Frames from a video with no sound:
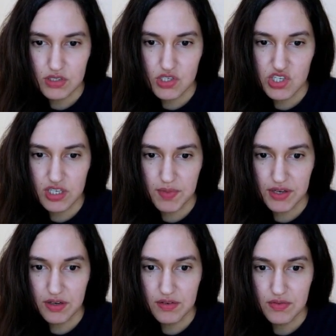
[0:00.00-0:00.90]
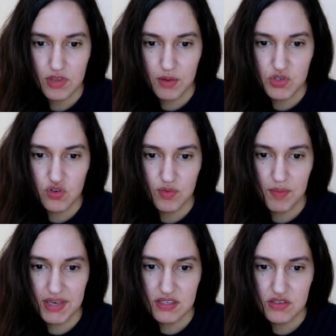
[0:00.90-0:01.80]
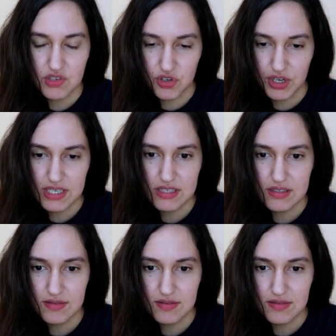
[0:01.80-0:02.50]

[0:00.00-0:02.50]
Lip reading: is she any better? I'm doing my best, Your Grace.